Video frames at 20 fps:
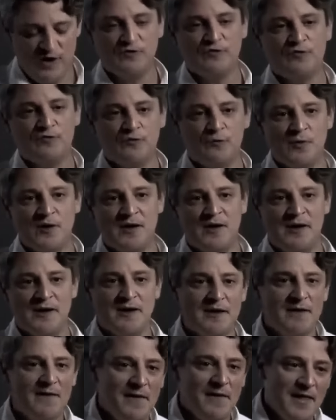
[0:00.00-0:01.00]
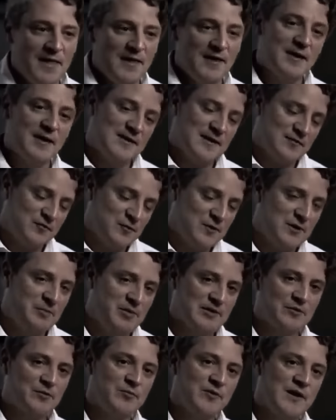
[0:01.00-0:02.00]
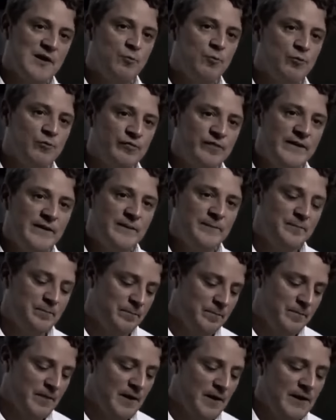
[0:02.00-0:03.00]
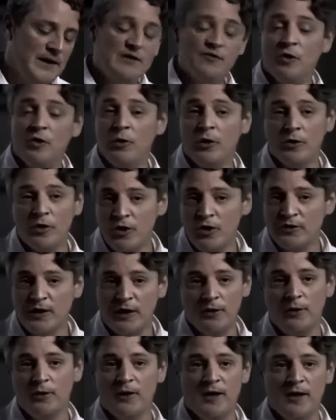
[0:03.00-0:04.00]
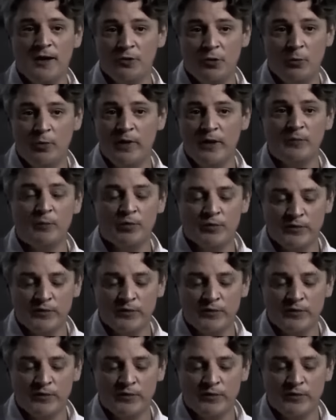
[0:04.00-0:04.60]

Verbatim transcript: on Channel 5's Evil Behind Bars that his uncle had come to terms with